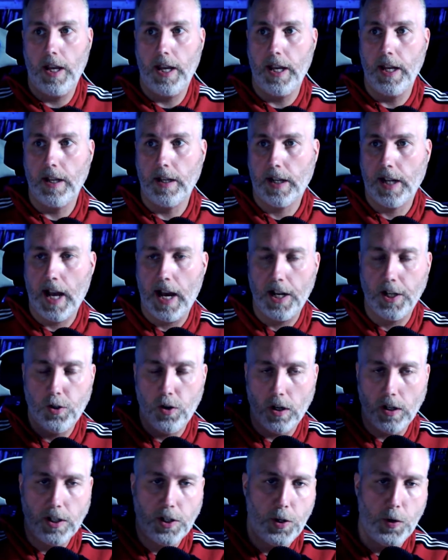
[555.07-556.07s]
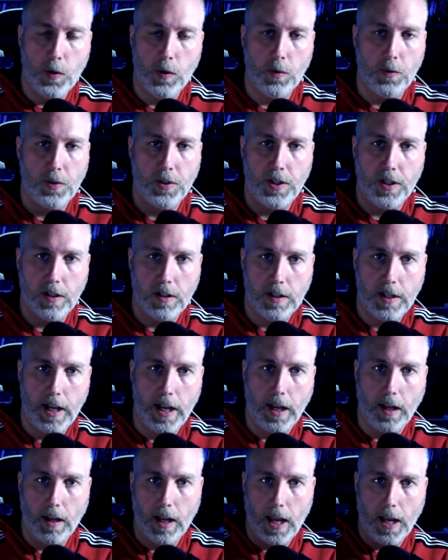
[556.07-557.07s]
In Construct 2, it was just
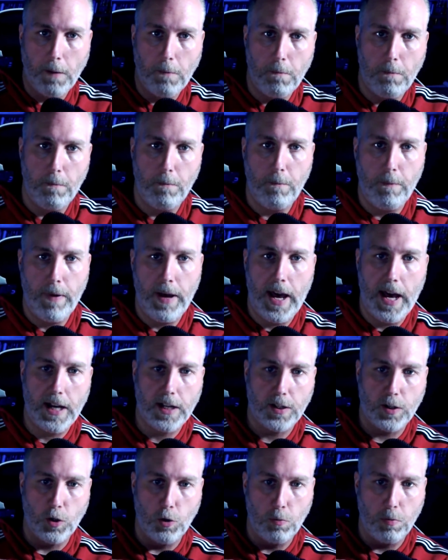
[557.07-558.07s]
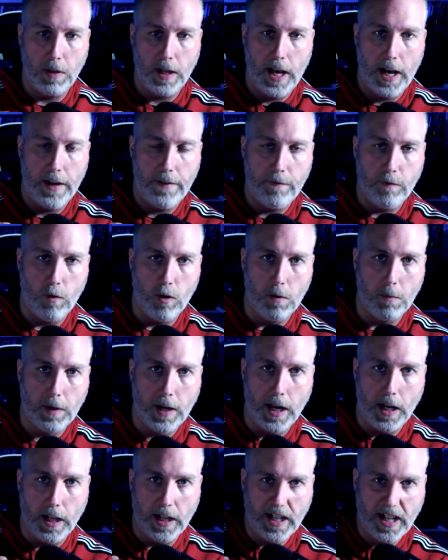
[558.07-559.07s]
a pass-through platform,
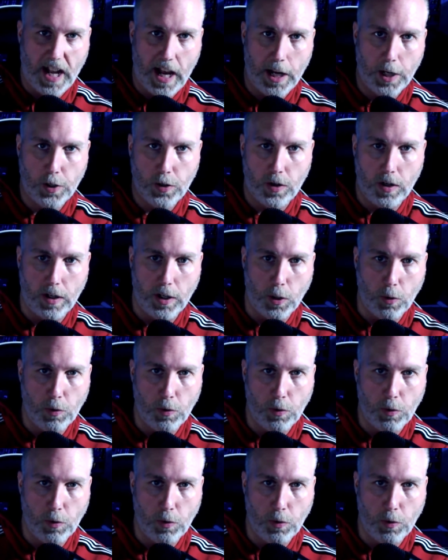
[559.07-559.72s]
kind of like Contra.